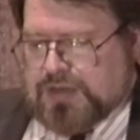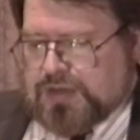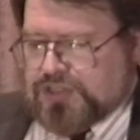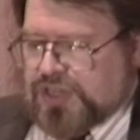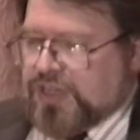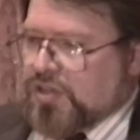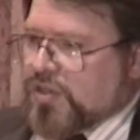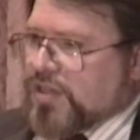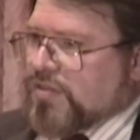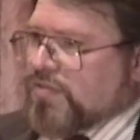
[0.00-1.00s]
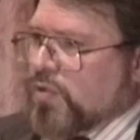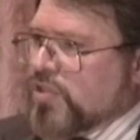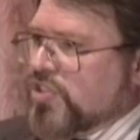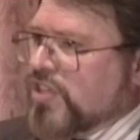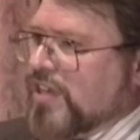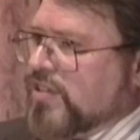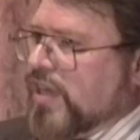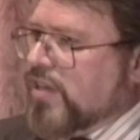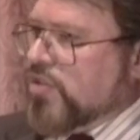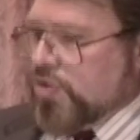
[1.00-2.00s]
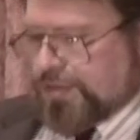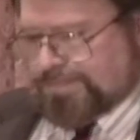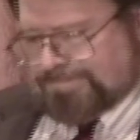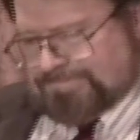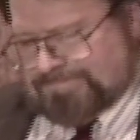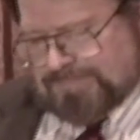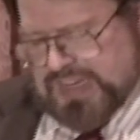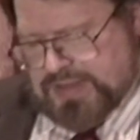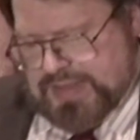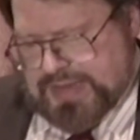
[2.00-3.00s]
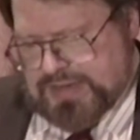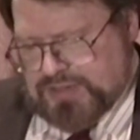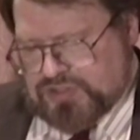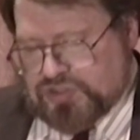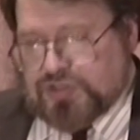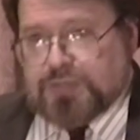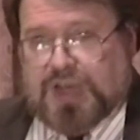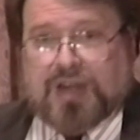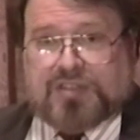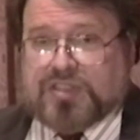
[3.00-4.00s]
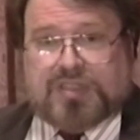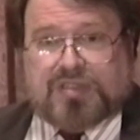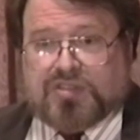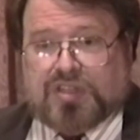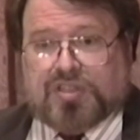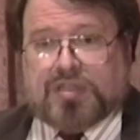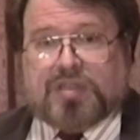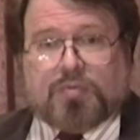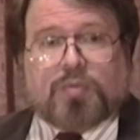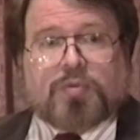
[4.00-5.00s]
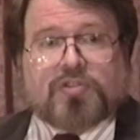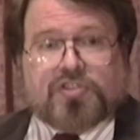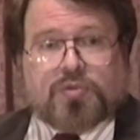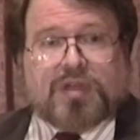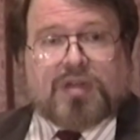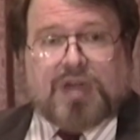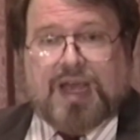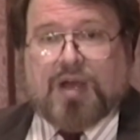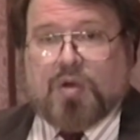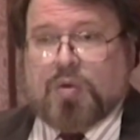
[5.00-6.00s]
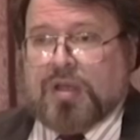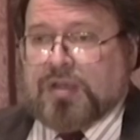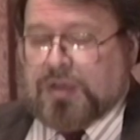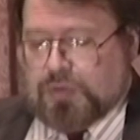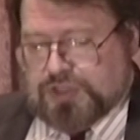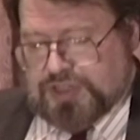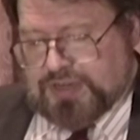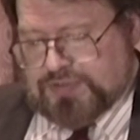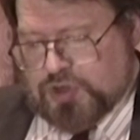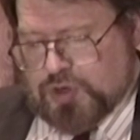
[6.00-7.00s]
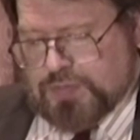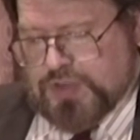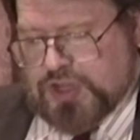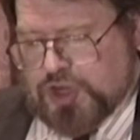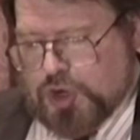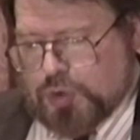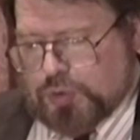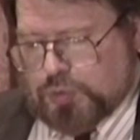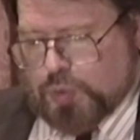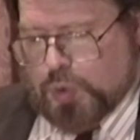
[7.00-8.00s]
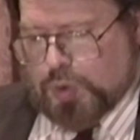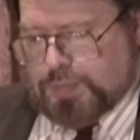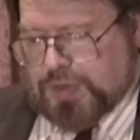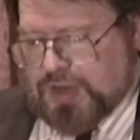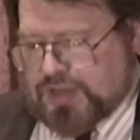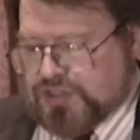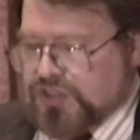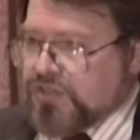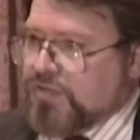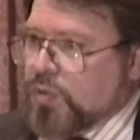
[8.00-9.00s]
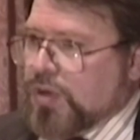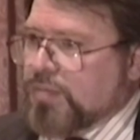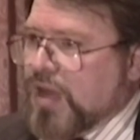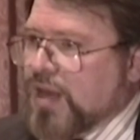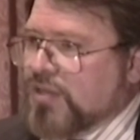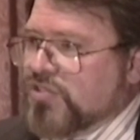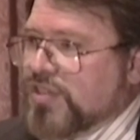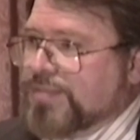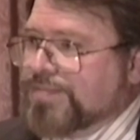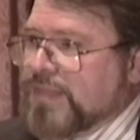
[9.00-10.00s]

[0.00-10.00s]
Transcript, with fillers: Let's take a look at the first contender, and that is the policy essentially that we're pursuing now, which I have termed the Cold War plus foreign policy.